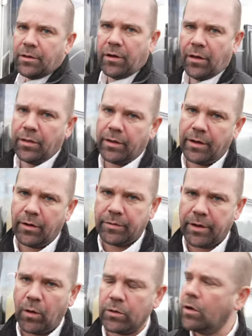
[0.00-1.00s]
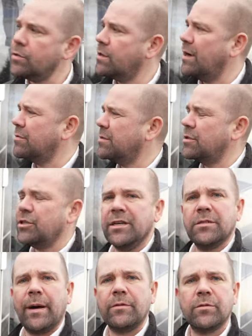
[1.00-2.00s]
on the old autographs that
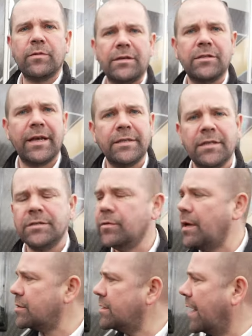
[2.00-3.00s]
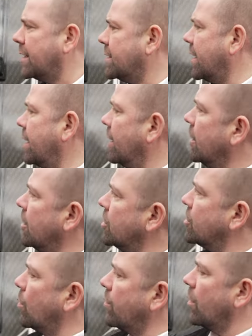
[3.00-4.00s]
changed about 2018, 2019.
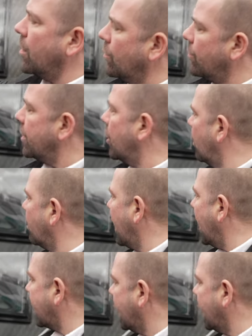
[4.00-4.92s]
So we've got the lovely new black